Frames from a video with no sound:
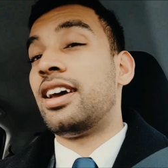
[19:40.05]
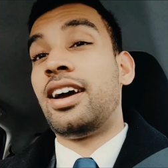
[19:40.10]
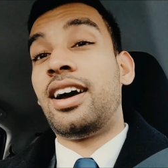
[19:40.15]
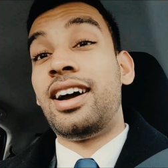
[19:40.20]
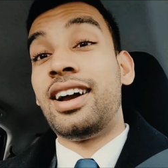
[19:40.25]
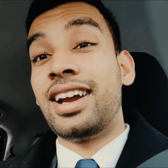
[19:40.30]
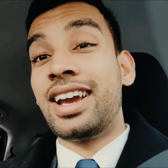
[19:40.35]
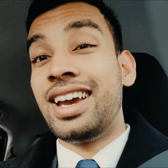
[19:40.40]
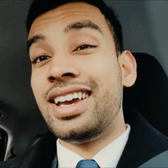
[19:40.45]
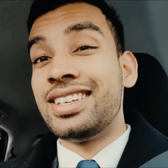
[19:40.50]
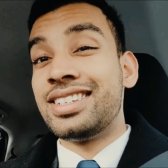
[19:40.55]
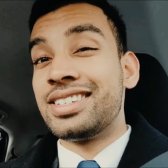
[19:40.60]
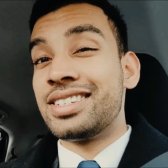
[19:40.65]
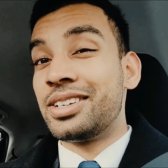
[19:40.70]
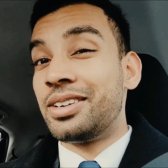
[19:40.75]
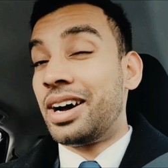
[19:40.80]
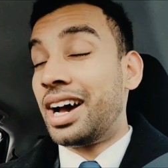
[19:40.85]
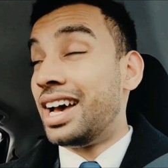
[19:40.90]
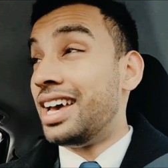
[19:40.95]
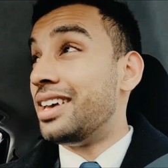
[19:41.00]
Alright guys,
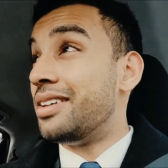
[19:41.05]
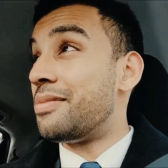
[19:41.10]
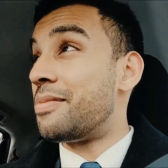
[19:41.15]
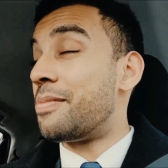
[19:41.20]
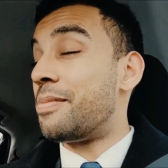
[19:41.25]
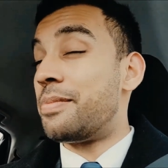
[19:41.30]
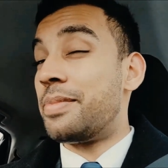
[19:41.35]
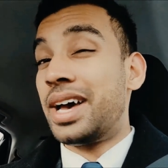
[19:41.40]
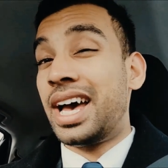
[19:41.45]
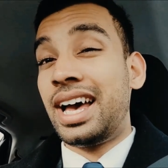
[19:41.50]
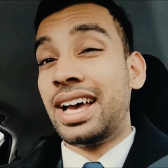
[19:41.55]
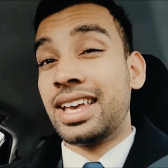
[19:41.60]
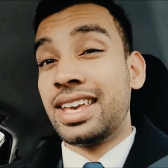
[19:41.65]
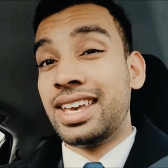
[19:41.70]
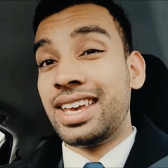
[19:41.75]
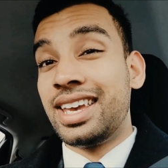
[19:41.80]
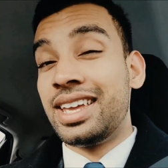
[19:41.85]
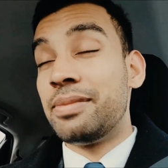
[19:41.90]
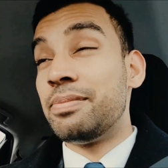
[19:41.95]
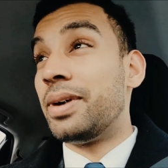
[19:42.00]
so I am back
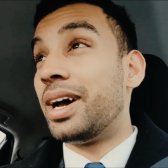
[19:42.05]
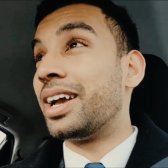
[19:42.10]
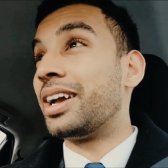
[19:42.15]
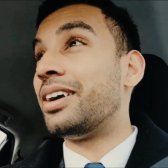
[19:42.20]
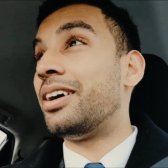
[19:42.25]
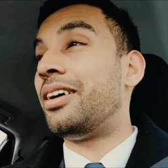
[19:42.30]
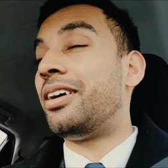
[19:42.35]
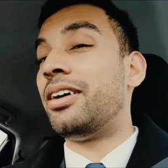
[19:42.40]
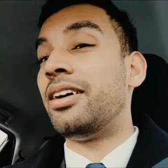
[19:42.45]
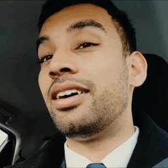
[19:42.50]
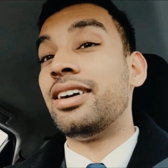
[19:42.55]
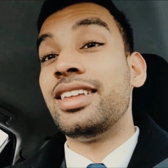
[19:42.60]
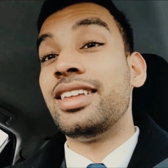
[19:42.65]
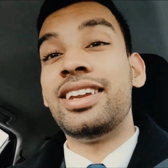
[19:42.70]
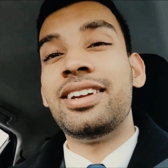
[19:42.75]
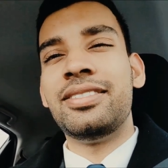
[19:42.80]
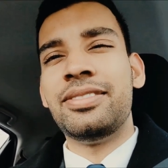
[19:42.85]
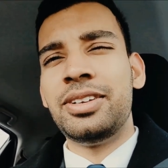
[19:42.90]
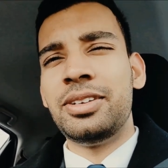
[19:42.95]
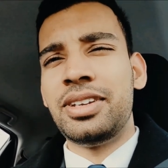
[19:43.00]
in my car. The
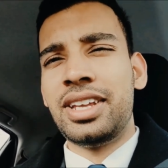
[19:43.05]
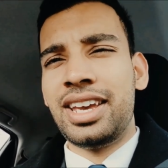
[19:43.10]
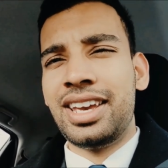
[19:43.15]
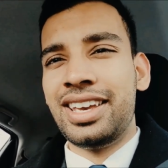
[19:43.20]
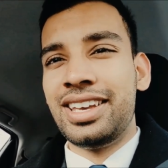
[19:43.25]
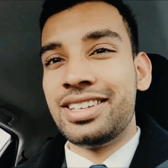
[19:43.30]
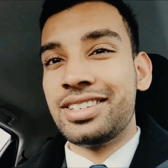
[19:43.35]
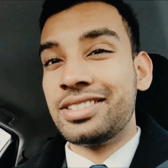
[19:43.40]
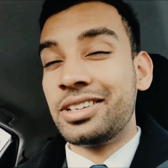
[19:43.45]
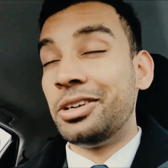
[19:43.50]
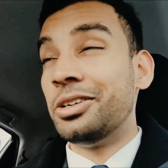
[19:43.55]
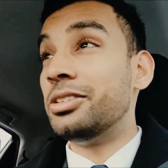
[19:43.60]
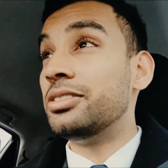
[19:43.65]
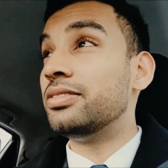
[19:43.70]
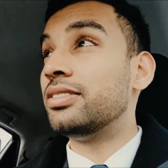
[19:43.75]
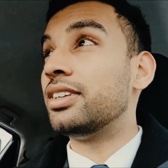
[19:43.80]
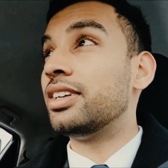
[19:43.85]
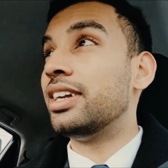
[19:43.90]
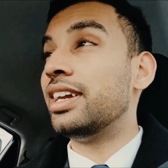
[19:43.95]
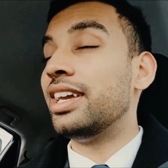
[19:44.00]
interview day is
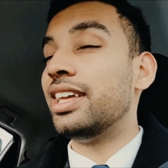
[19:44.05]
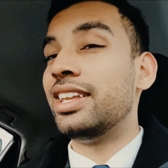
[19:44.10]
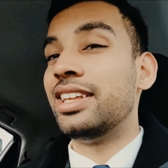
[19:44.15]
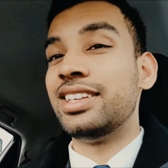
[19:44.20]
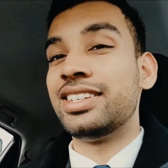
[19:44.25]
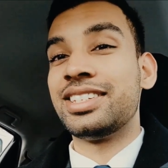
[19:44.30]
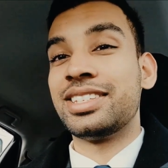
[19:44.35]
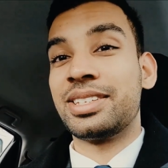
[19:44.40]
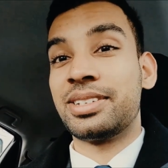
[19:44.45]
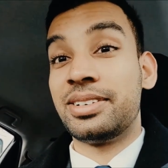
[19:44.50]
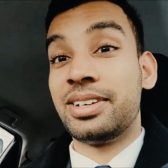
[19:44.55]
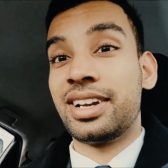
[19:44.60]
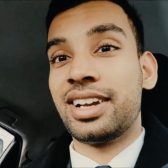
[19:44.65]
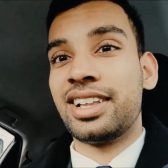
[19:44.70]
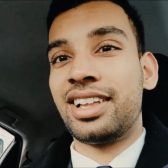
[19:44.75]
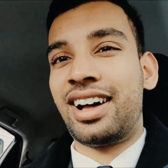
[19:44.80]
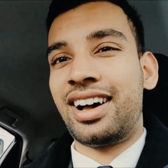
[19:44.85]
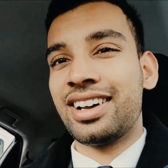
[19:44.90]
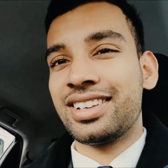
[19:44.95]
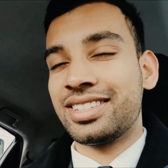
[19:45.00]
over. It is 3
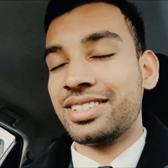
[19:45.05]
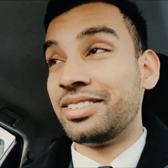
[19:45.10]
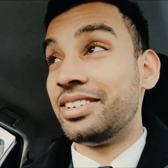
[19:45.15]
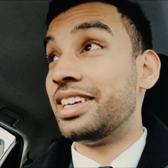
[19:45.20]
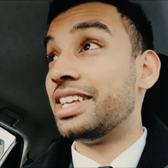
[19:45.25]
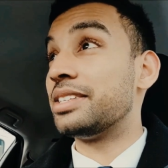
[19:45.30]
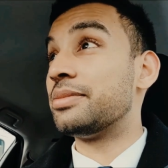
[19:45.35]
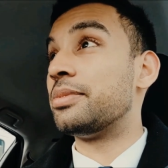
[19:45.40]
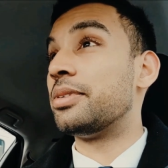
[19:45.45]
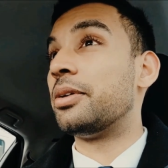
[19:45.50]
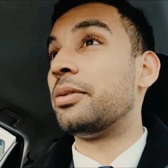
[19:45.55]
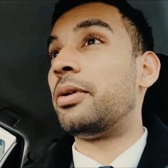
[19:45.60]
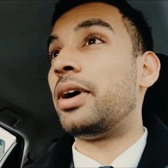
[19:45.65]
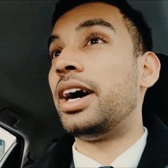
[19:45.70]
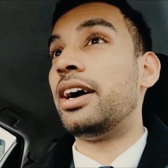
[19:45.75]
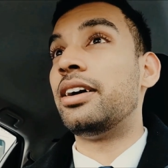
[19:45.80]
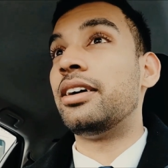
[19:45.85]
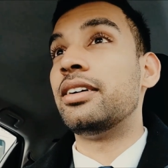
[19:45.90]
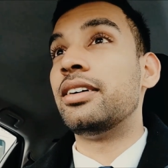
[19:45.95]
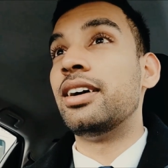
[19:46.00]
o'clock, so it has been a
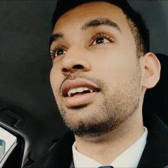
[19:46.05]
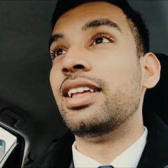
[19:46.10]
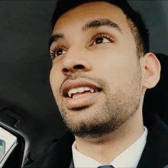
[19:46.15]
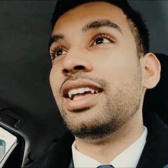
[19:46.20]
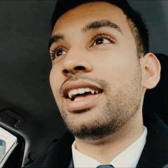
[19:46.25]
while.